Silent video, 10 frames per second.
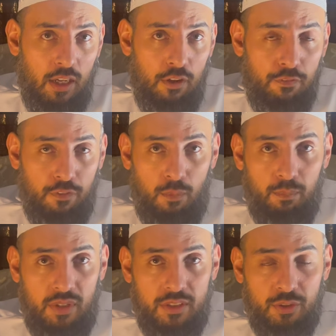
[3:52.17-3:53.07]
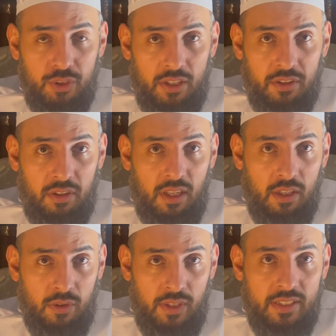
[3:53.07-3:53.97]
from this channel a
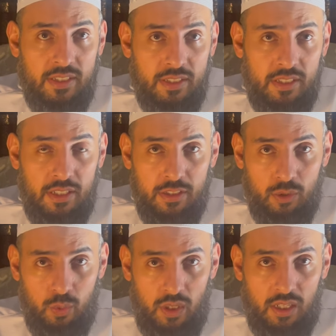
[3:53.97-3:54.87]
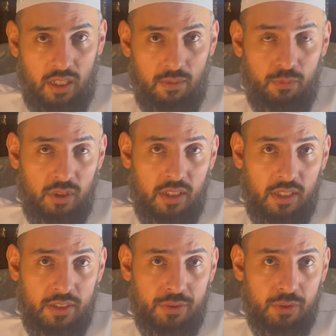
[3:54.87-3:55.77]
great deal as well,
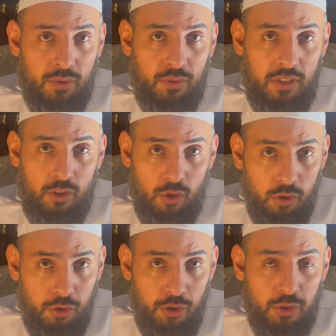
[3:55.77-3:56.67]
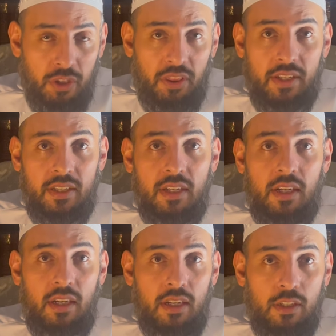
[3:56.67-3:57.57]
alhamdulillah. So it's your duty then
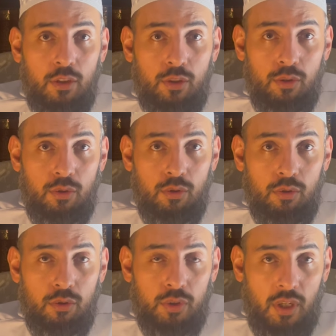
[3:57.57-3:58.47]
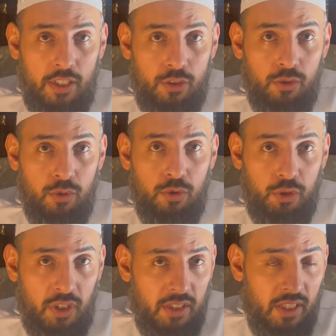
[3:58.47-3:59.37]
to try to
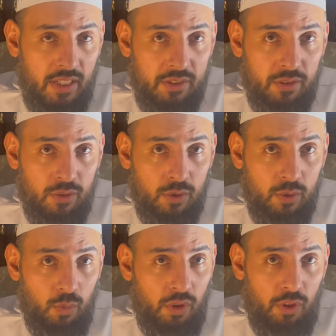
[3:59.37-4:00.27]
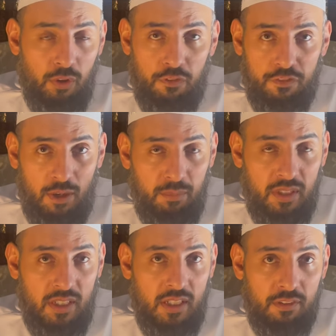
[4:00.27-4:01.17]
share the lessons with your
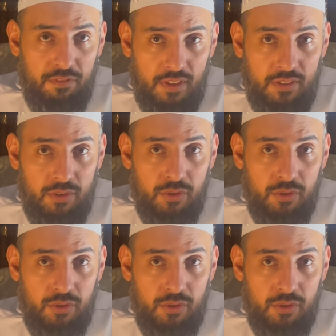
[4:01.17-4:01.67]
family and friends,